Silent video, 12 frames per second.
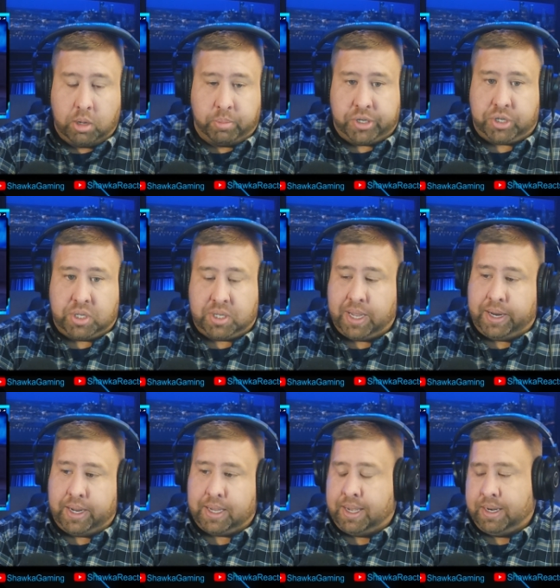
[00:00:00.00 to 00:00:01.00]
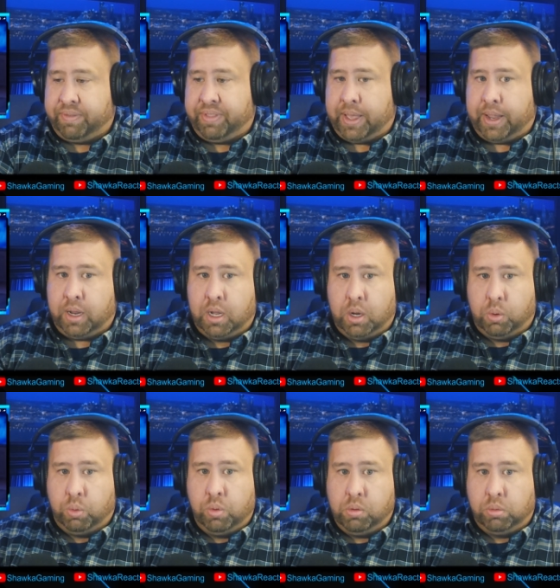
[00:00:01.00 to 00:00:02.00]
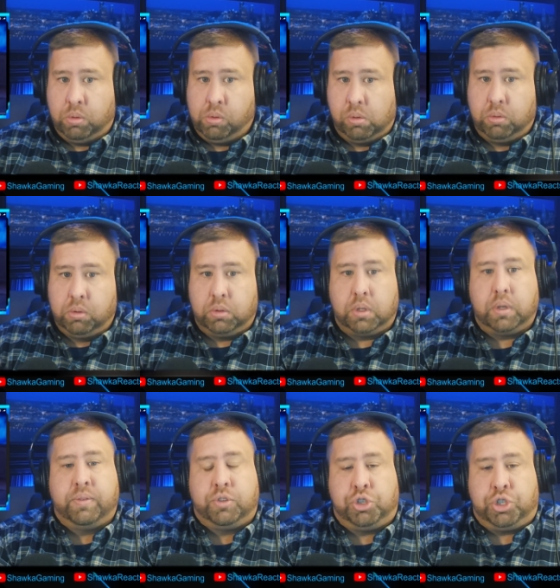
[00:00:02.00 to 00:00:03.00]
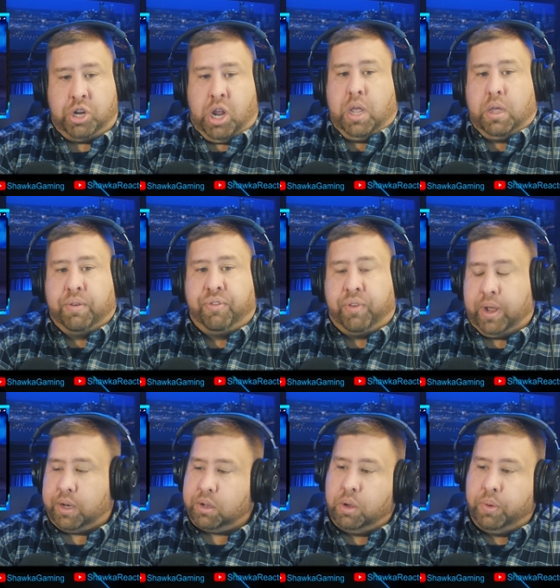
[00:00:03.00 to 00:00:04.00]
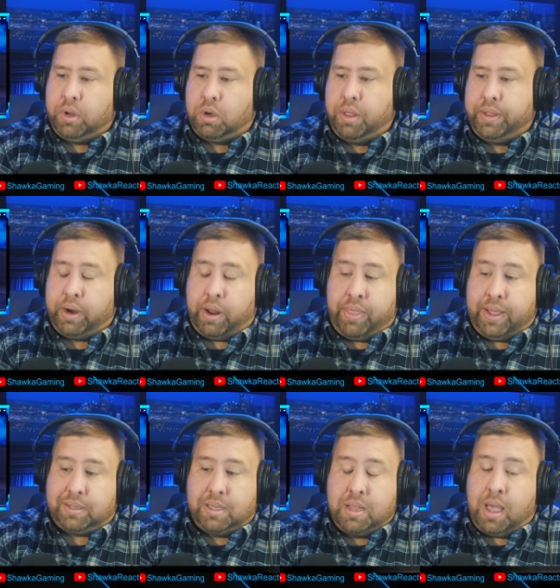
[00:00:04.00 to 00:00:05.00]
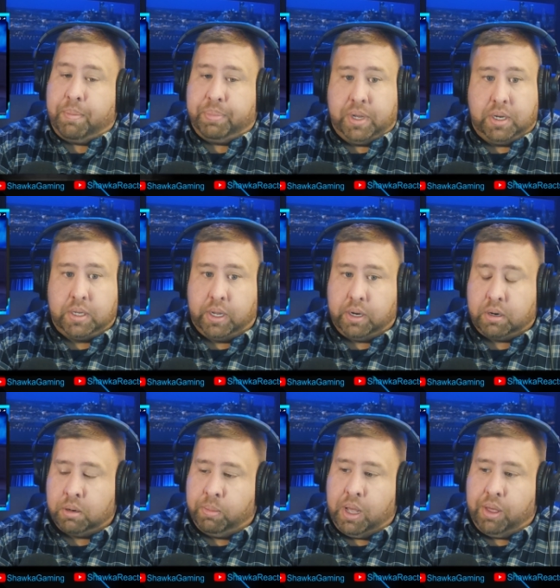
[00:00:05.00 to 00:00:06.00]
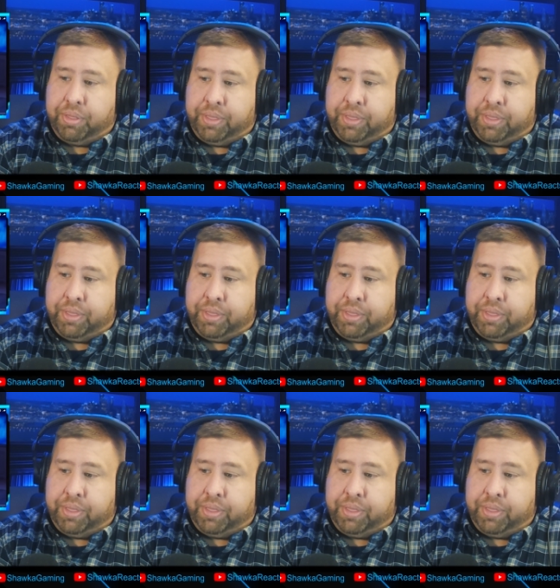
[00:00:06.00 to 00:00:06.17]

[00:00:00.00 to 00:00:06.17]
but she's getting kind of that ooh shake effect going on there, and that's not being done in her mouth.